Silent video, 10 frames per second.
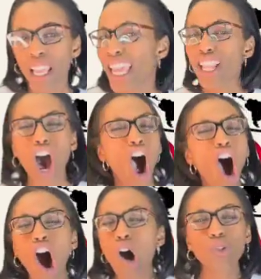It
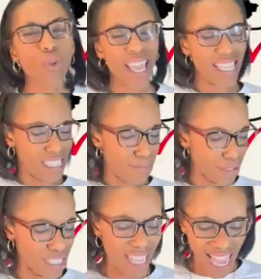always
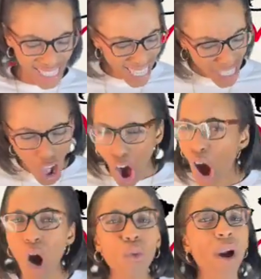protects, it
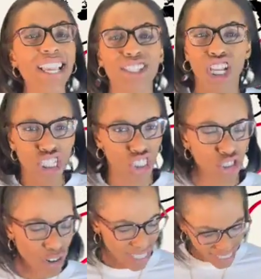always
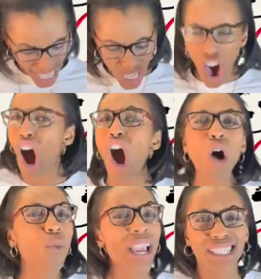trusts, it
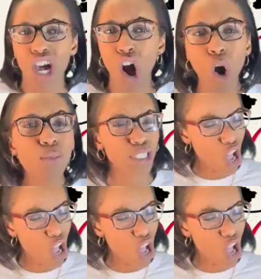always hopes,